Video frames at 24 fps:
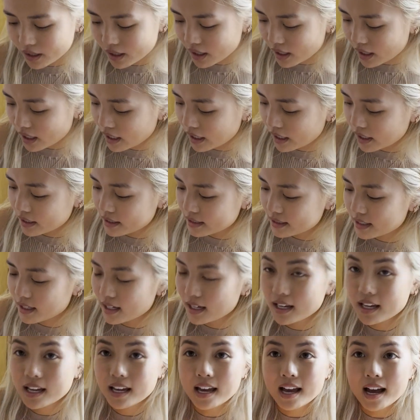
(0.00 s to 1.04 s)
and
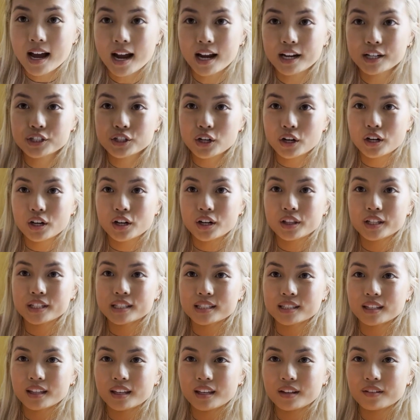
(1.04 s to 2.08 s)
I started on the
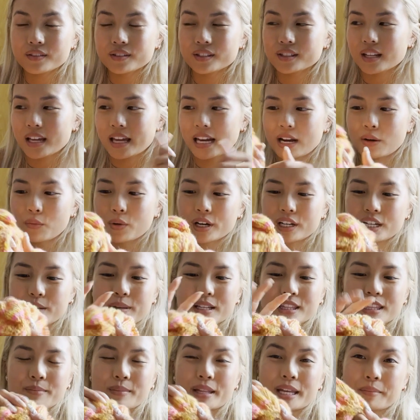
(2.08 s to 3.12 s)
sleeves and I wanted to make
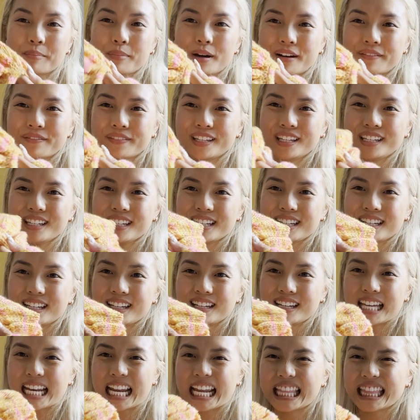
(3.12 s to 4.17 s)
them like puffy,
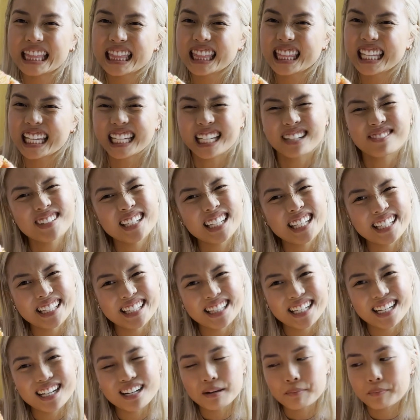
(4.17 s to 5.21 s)
and I think I'm getting
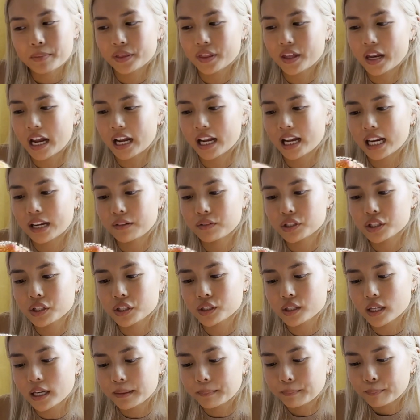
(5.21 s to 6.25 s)
there, but then I kind of was just
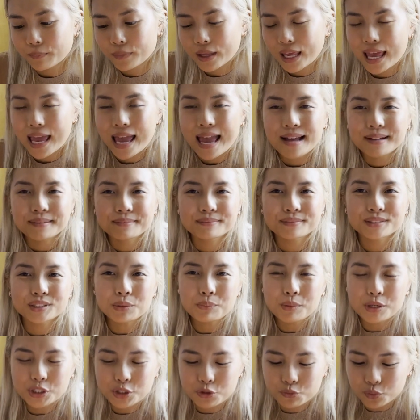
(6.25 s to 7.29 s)
like, too
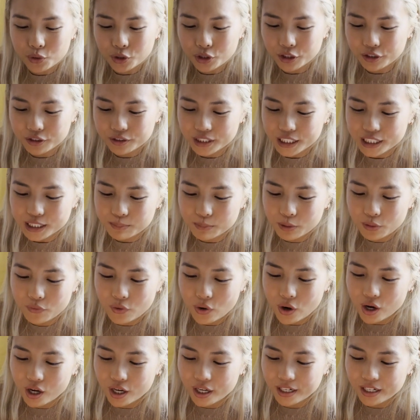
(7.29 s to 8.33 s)
much work, let's move
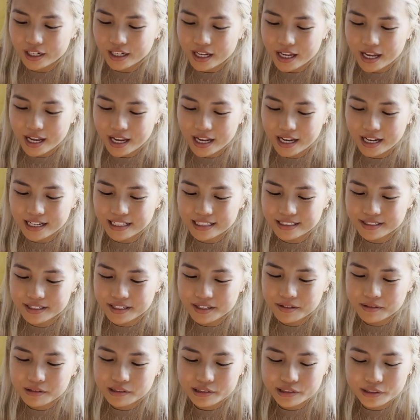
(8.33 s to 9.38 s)
on. And
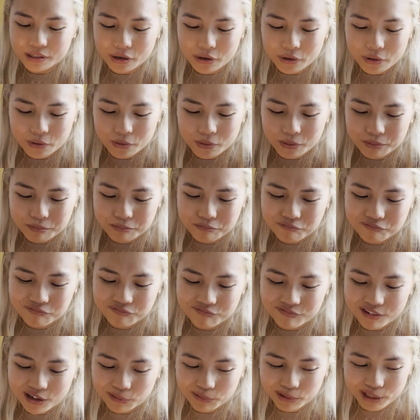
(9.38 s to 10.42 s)
so
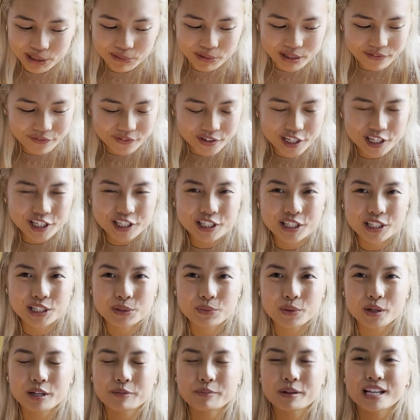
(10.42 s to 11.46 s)
I really want to finish this
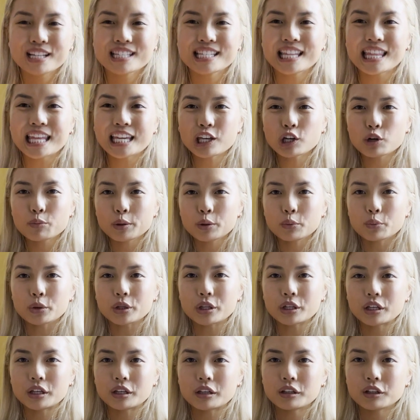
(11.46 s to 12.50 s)
one because I think it'll be
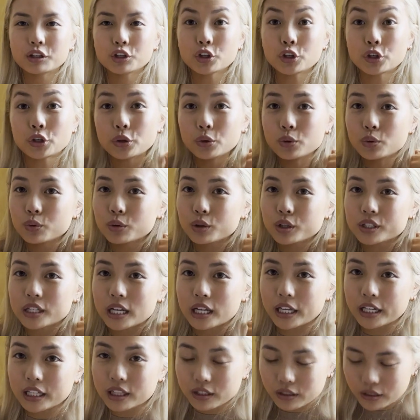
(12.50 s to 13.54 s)
really cute because I
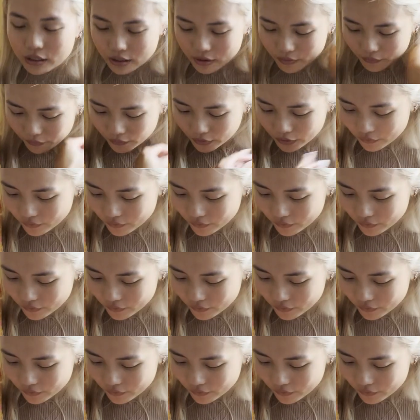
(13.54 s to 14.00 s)
like the fit of